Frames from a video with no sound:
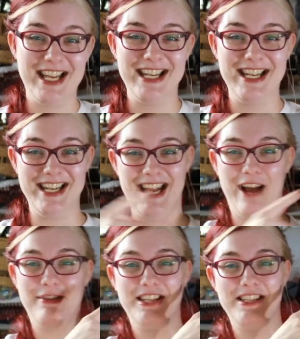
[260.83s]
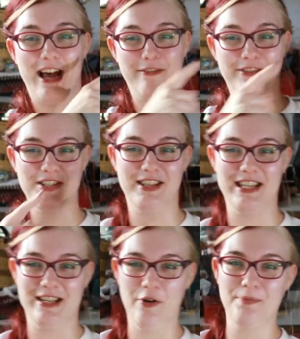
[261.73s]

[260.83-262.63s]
Now we can dive into the, nope,